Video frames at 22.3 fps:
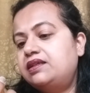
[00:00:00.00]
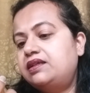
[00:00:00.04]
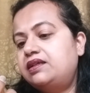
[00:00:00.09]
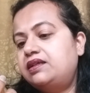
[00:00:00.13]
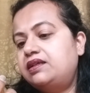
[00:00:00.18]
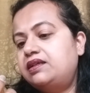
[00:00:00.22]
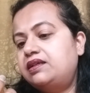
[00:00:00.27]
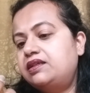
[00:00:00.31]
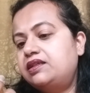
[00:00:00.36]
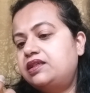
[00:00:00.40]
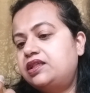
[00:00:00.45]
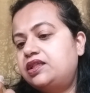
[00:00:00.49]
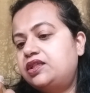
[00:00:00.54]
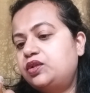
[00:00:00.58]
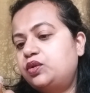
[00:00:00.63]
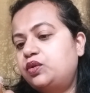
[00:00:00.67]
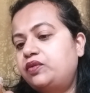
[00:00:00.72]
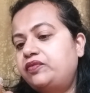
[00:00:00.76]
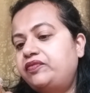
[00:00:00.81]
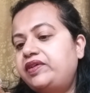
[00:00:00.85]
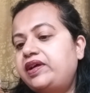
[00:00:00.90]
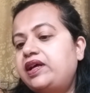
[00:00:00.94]

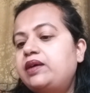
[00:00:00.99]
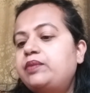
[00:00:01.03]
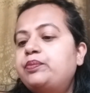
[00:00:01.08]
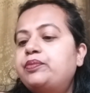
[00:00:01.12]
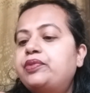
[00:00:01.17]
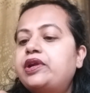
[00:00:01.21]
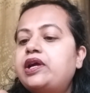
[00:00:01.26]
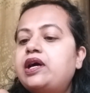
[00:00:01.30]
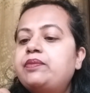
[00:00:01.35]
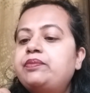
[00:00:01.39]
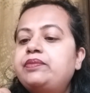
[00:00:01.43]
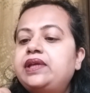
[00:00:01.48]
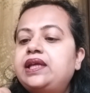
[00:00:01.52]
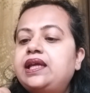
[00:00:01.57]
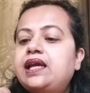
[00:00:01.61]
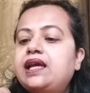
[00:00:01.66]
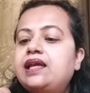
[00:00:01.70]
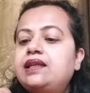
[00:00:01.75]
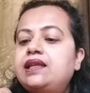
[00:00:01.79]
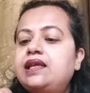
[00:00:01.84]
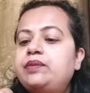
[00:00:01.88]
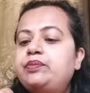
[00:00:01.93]
Sova, Brahmi
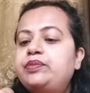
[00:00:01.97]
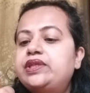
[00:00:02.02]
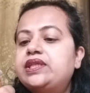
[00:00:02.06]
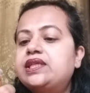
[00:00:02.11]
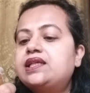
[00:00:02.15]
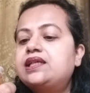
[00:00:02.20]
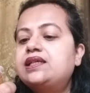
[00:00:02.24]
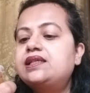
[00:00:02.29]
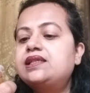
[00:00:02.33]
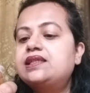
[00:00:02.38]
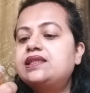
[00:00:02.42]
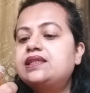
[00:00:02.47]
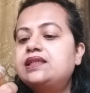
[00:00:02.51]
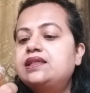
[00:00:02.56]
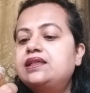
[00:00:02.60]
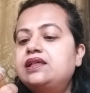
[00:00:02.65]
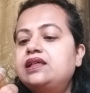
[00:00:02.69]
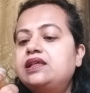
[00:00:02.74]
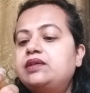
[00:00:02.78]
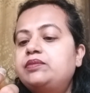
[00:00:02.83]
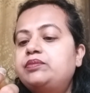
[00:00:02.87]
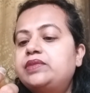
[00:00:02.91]
and Hibiscus
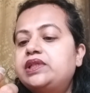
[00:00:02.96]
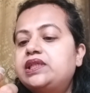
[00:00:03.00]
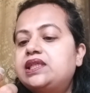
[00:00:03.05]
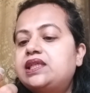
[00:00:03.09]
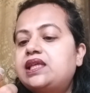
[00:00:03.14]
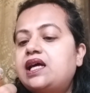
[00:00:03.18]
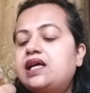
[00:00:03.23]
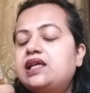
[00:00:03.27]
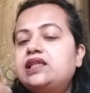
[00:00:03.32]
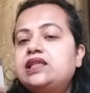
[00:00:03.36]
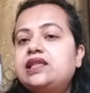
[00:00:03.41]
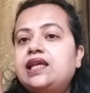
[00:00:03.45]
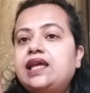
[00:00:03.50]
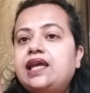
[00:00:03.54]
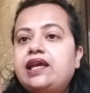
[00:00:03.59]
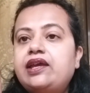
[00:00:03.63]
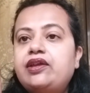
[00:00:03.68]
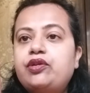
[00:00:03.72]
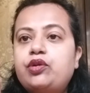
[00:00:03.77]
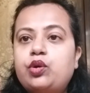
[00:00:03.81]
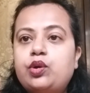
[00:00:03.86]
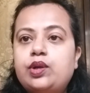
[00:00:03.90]
massage
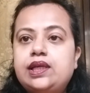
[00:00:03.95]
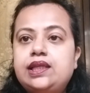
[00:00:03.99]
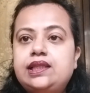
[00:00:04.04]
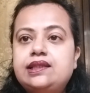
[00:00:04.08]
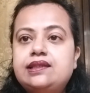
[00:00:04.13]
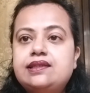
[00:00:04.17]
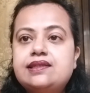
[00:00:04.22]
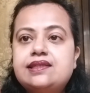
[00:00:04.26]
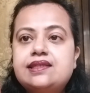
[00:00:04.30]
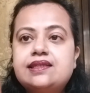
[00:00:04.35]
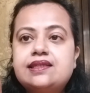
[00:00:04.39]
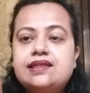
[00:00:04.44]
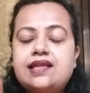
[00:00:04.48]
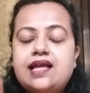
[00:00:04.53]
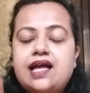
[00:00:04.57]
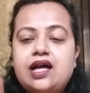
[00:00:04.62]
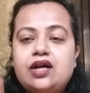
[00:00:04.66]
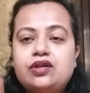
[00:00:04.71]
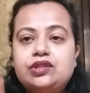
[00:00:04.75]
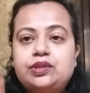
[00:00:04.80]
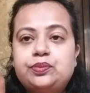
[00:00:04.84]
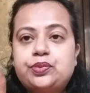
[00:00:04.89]
hair oil. This is
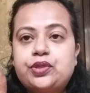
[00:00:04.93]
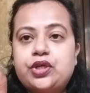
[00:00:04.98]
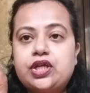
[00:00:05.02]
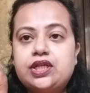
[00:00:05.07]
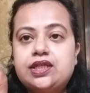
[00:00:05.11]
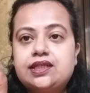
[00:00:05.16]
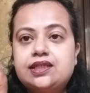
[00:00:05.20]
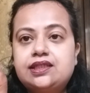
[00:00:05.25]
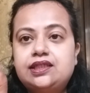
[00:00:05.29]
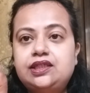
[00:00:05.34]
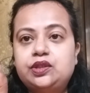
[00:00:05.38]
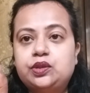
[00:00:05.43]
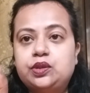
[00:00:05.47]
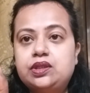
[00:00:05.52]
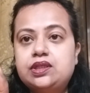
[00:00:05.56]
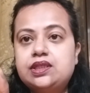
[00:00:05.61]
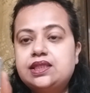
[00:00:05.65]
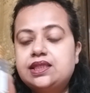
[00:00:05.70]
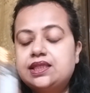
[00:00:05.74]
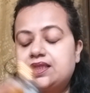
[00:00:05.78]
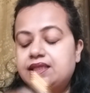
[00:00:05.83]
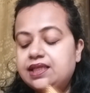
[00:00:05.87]
how the product
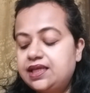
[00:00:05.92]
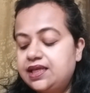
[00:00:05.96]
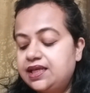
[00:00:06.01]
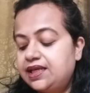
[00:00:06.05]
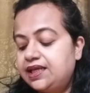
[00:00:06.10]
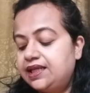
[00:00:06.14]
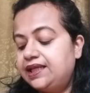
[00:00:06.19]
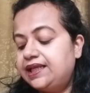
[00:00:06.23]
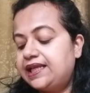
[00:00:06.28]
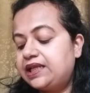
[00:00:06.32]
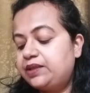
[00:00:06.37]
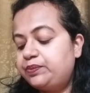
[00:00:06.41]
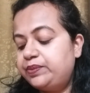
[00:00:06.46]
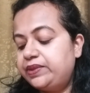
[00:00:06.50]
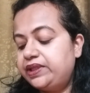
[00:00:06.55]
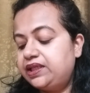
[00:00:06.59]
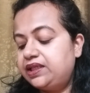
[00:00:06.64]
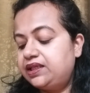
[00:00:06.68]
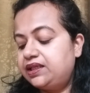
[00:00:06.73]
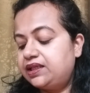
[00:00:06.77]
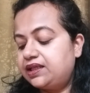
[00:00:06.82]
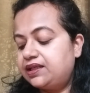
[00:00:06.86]
looks. Let
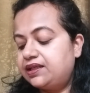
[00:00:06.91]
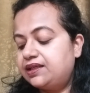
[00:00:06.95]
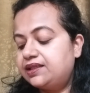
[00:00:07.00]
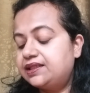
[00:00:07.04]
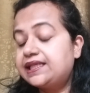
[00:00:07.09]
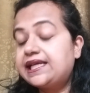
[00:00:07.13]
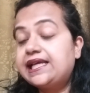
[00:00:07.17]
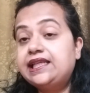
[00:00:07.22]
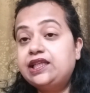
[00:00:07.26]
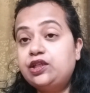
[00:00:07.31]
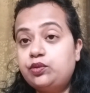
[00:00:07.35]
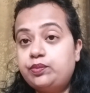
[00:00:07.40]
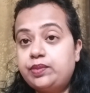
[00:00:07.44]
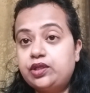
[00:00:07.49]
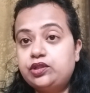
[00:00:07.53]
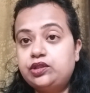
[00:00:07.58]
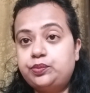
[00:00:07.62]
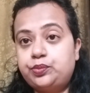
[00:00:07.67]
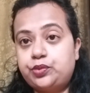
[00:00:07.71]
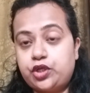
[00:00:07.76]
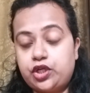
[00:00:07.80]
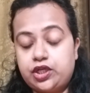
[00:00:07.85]
me tell you
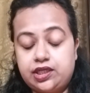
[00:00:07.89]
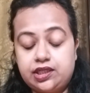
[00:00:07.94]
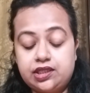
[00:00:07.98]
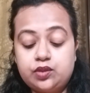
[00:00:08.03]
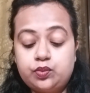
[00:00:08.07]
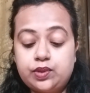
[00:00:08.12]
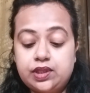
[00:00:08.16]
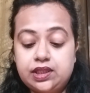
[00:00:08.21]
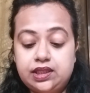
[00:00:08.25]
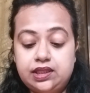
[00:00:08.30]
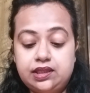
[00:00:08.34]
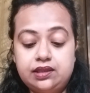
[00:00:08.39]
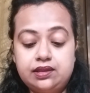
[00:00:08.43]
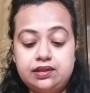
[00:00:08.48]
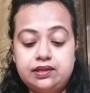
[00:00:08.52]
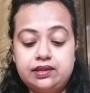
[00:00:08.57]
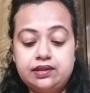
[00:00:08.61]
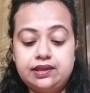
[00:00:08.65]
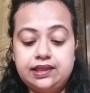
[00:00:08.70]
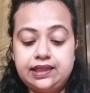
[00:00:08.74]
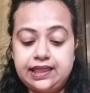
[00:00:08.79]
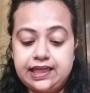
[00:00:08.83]
about the products. What
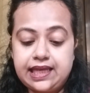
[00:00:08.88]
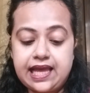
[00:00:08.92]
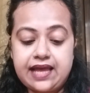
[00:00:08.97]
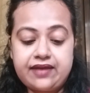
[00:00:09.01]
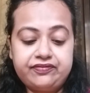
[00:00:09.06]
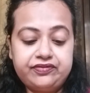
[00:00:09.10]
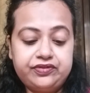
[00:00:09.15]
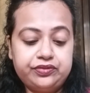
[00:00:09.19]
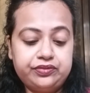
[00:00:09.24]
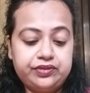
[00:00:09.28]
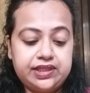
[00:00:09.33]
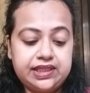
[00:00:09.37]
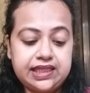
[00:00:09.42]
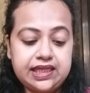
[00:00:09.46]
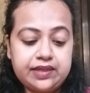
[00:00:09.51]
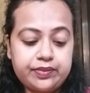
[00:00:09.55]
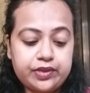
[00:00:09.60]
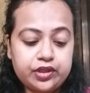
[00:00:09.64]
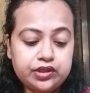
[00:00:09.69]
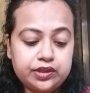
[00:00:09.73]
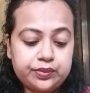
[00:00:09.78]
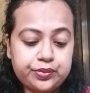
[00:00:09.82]
they have to say
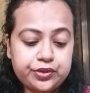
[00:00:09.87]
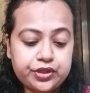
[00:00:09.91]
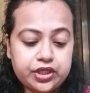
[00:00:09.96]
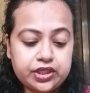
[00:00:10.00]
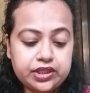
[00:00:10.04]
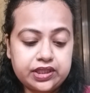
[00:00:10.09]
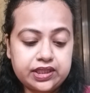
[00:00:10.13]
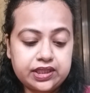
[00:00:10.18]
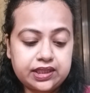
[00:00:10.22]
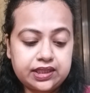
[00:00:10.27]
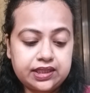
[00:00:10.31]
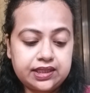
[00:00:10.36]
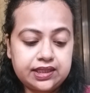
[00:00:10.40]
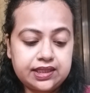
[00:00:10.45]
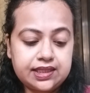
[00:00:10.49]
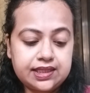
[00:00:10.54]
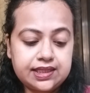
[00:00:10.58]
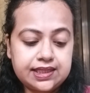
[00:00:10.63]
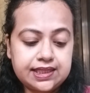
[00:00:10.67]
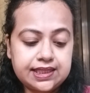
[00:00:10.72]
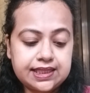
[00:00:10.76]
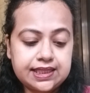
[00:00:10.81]
about the product
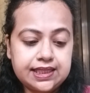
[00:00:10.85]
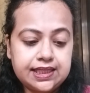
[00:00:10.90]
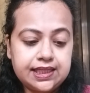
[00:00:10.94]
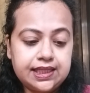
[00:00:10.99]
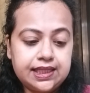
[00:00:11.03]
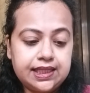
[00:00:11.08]
is